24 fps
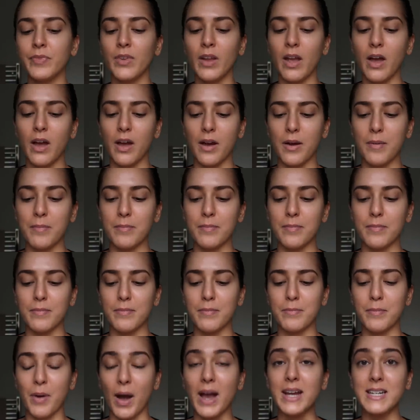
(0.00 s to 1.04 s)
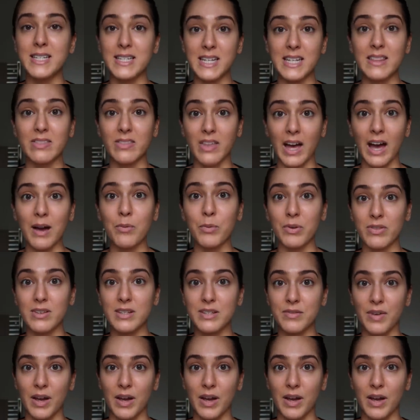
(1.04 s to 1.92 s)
But I did that with this